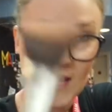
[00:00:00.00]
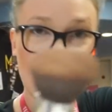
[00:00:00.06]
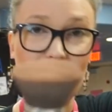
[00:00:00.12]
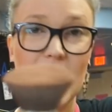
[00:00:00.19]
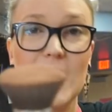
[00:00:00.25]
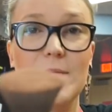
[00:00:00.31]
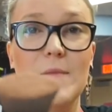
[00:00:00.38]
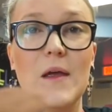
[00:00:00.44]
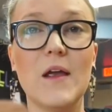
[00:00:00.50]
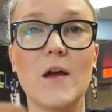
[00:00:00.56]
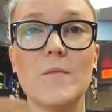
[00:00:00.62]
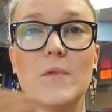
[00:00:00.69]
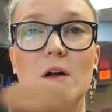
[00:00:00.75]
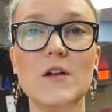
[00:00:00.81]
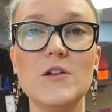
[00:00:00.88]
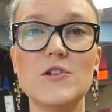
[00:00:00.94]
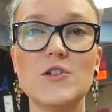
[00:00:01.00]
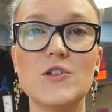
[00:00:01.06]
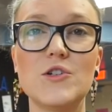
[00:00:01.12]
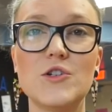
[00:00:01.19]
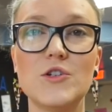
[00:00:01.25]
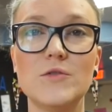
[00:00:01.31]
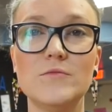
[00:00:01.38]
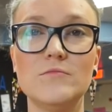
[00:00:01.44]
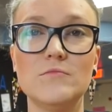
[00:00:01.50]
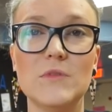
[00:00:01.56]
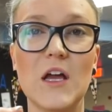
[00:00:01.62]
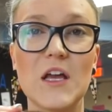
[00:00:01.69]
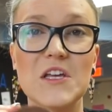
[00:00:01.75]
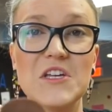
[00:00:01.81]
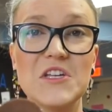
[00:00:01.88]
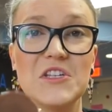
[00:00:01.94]
A makeup brush
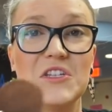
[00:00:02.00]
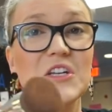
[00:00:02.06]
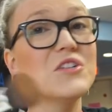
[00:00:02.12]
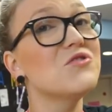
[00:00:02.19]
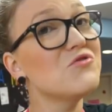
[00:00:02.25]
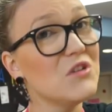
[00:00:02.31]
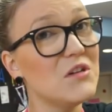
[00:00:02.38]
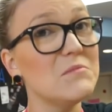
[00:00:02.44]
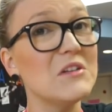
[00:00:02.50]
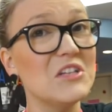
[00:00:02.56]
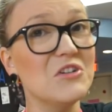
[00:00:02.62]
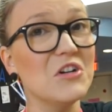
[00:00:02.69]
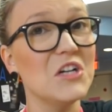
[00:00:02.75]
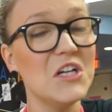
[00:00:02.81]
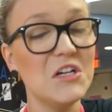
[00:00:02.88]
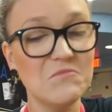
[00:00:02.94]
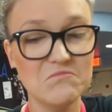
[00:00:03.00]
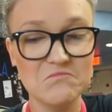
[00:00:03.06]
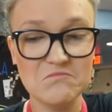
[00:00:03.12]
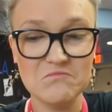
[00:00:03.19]
that is extremely dirty